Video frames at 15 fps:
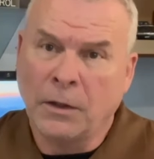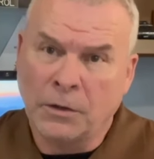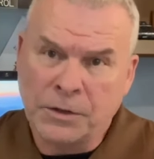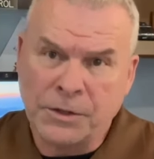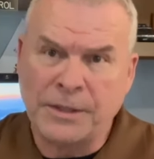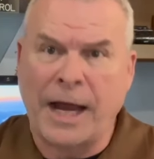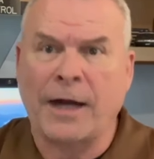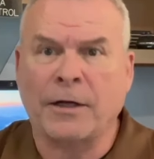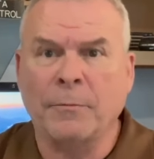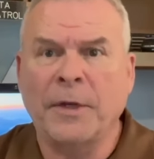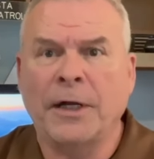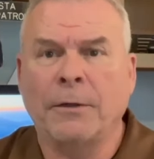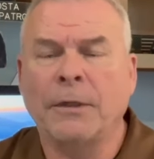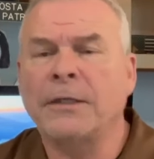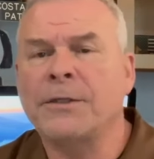
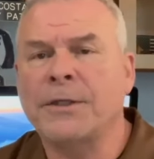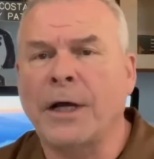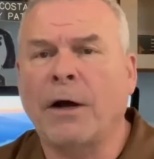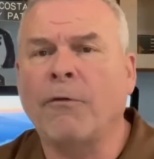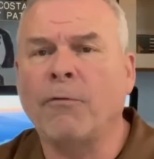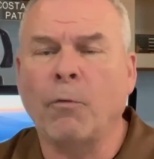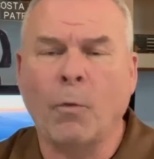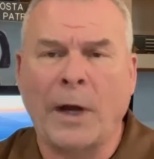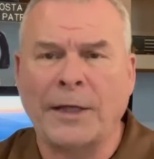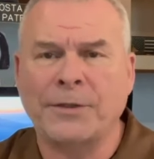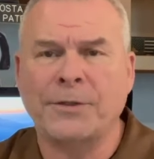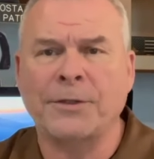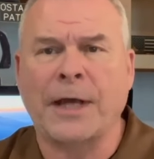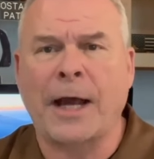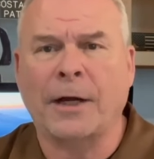Sacramento itself,
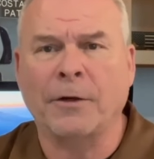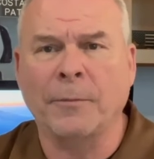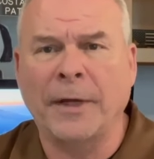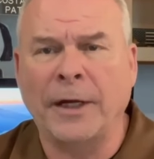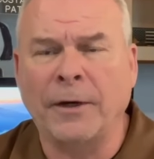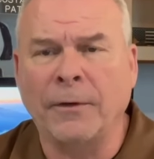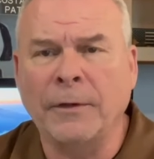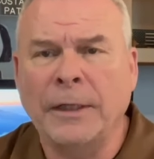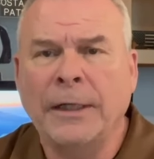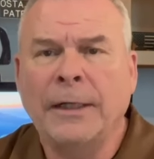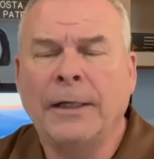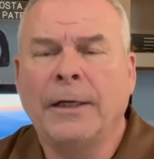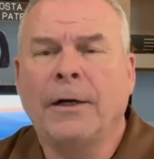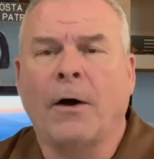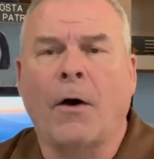West Sacramento,
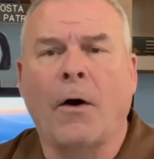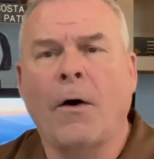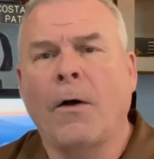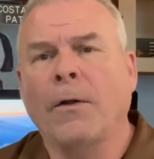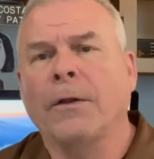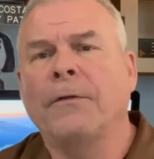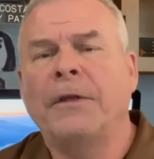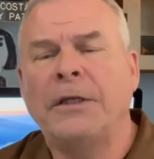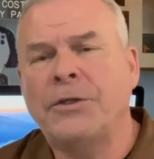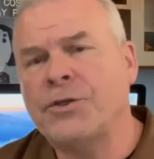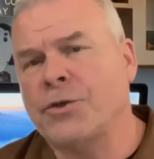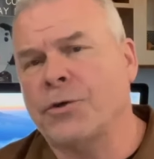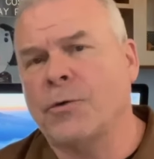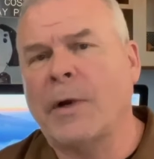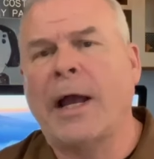all of these
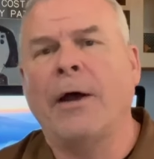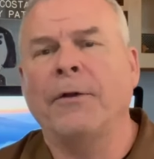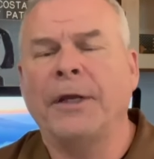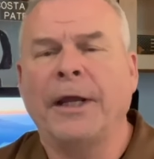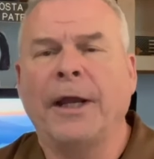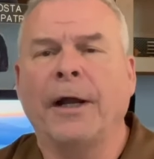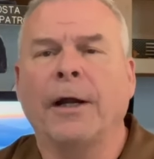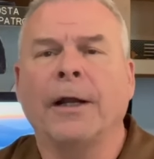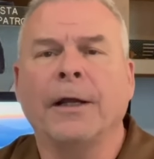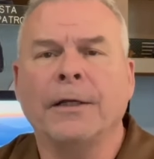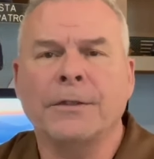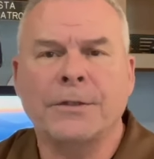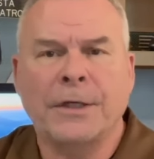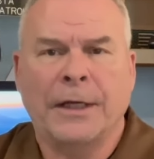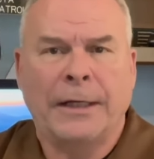surrounding
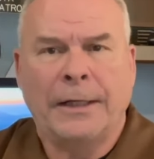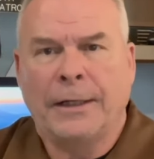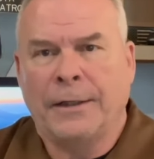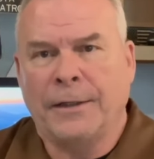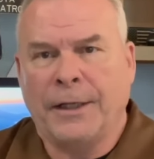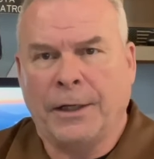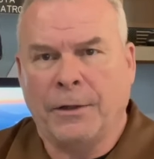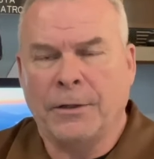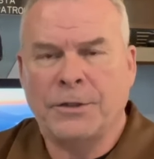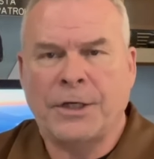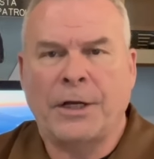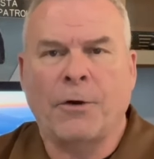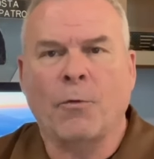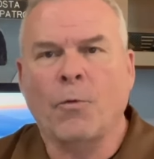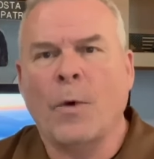areas. There is
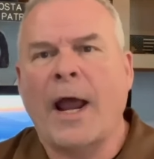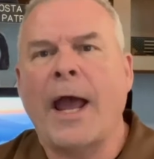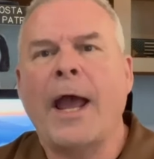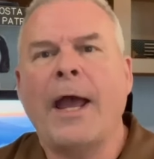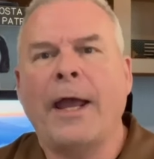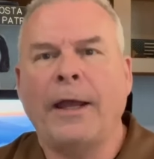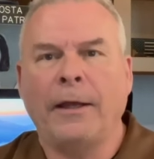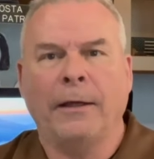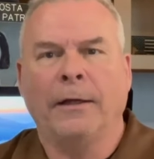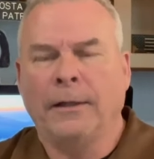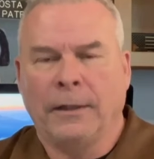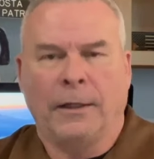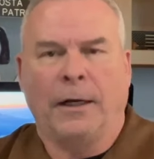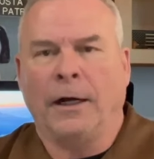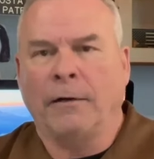an array
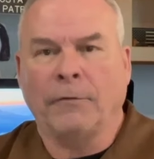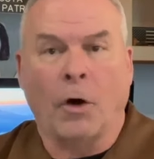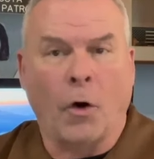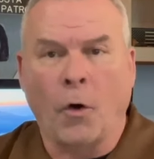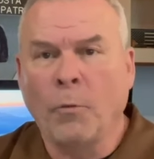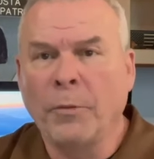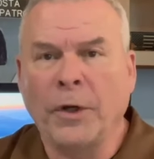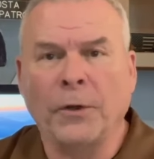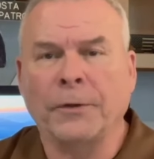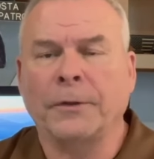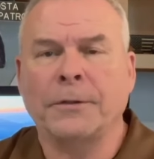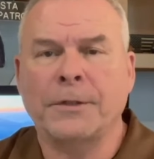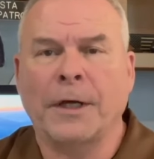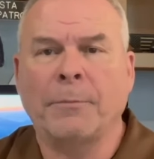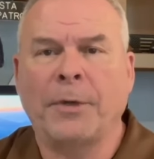of home
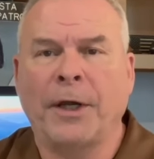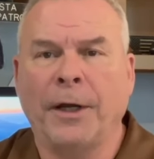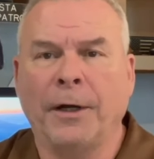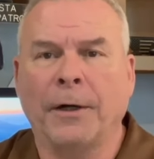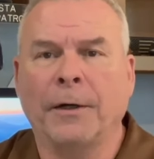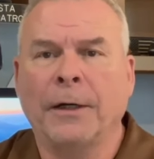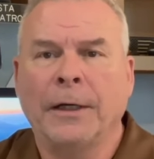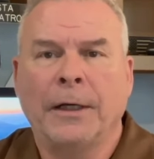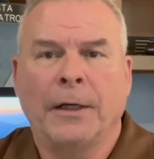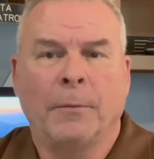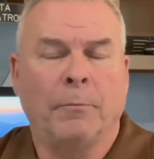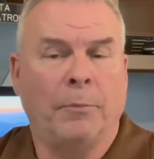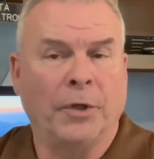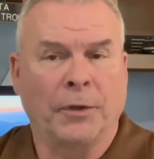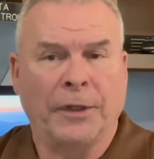builders up here
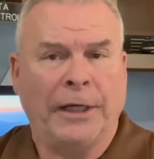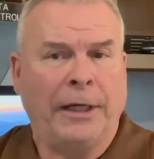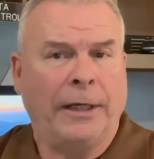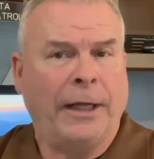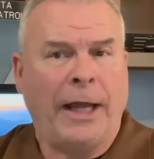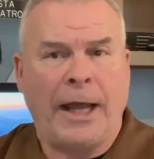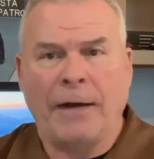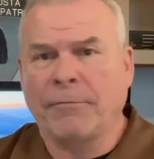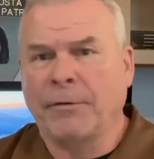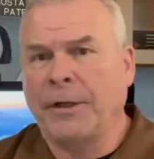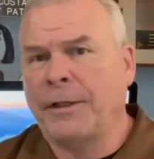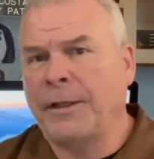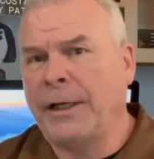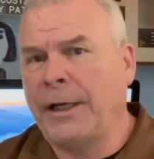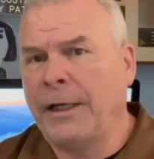building
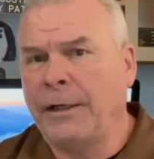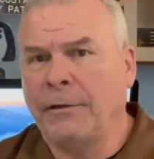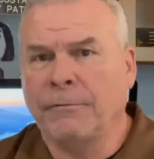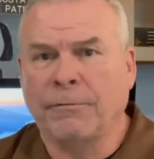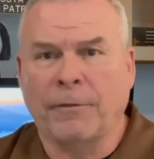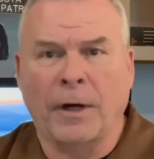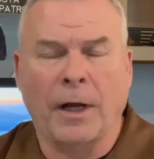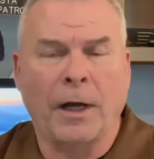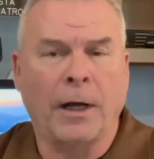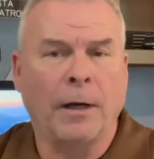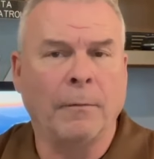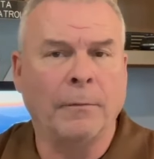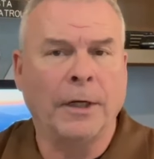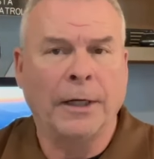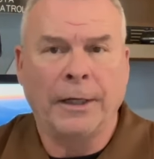everything
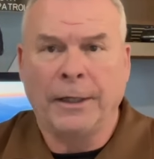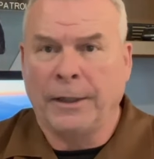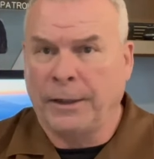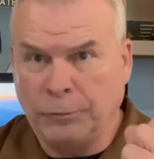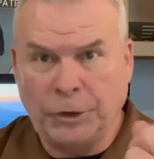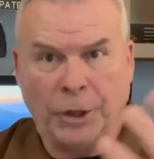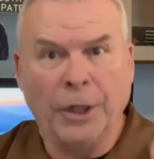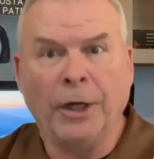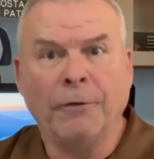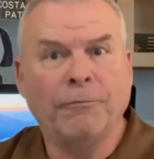from good